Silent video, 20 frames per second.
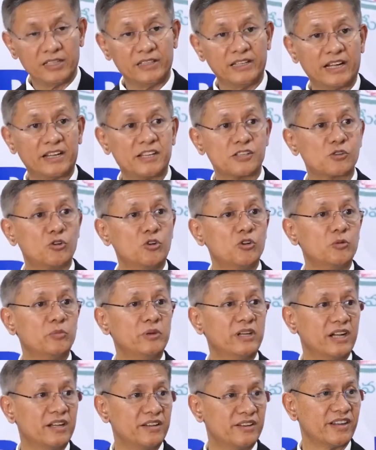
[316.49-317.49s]
That is going to
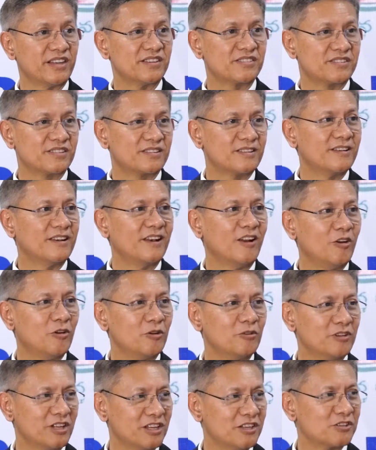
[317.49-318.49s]
be addressed
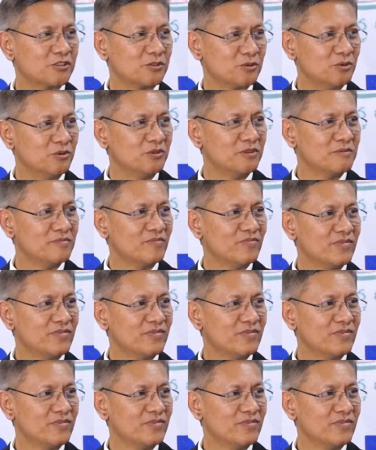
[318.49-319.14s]
now very soon.